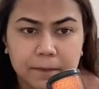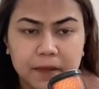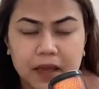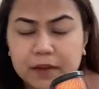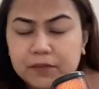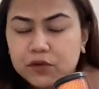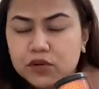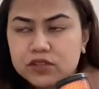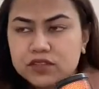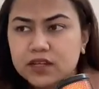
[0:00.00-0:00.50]

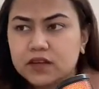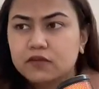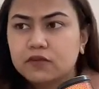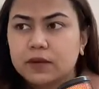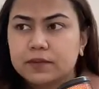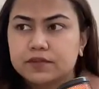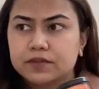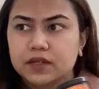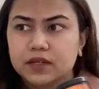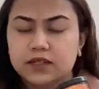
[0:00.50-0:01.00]
I'm not saying
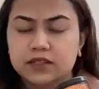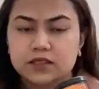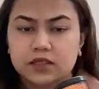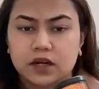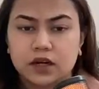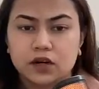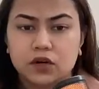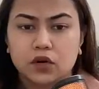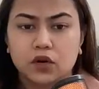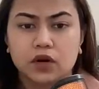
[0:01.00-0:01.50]
websites
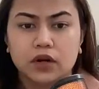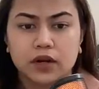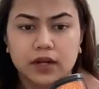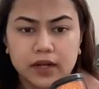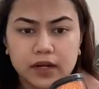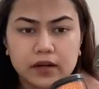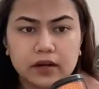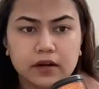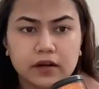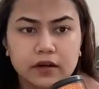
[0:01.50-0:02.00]
are not
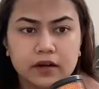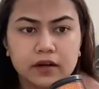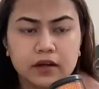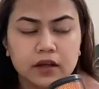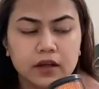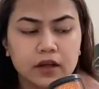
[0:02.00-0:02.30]
needed.